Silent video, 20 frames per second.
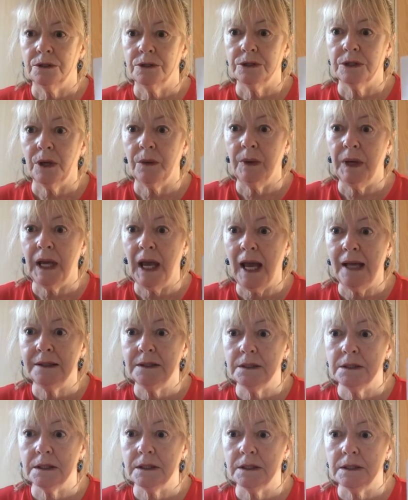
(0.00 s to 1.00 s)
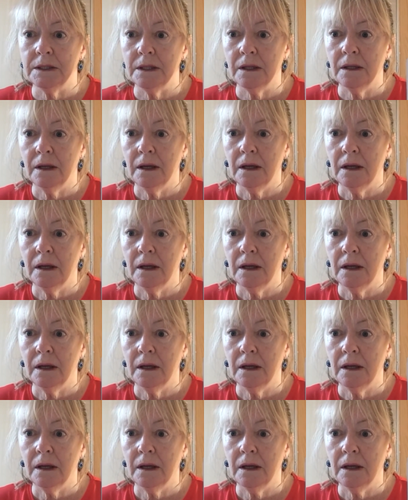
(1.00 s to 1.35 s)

So he entered